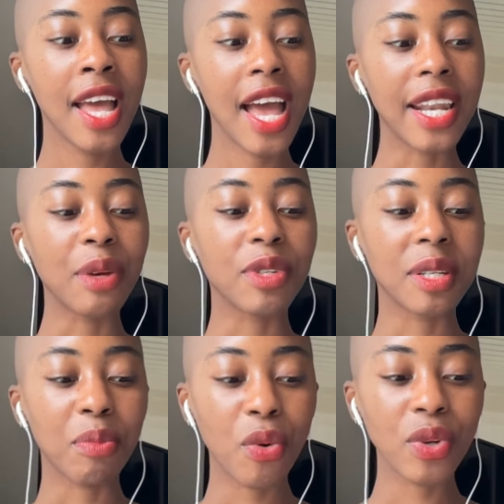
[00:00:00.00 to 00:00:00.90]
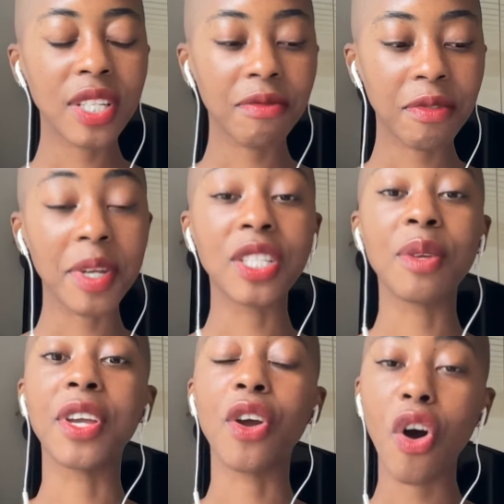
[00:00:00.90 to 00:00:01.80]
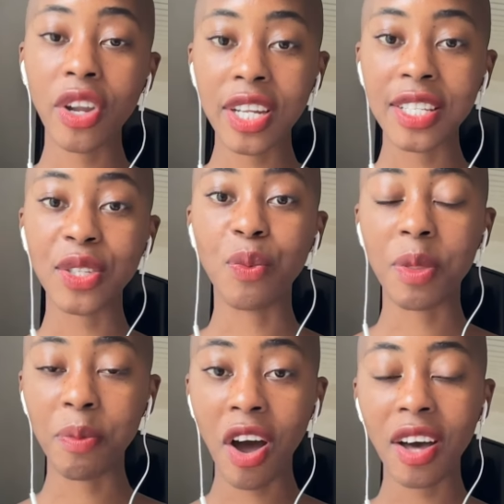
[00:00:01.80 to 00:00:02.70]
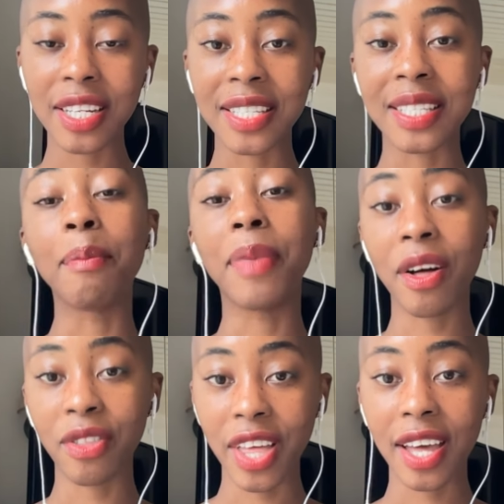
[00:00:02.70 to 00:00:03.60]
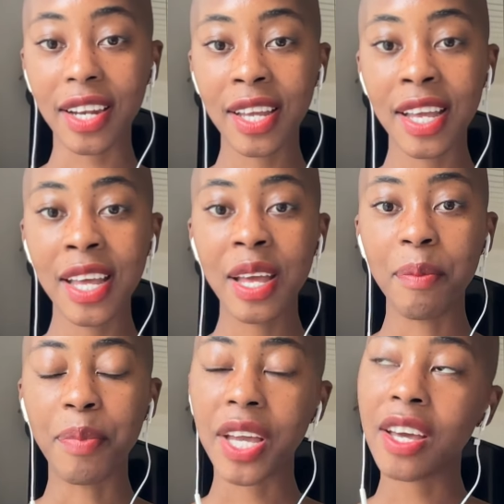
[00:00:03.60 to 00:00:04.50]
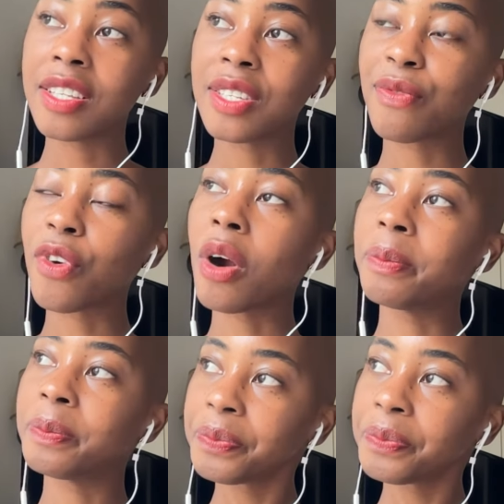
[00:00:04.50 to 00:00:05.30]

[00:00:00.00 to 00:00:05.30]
And it was important for me to be honest with partners about that, because from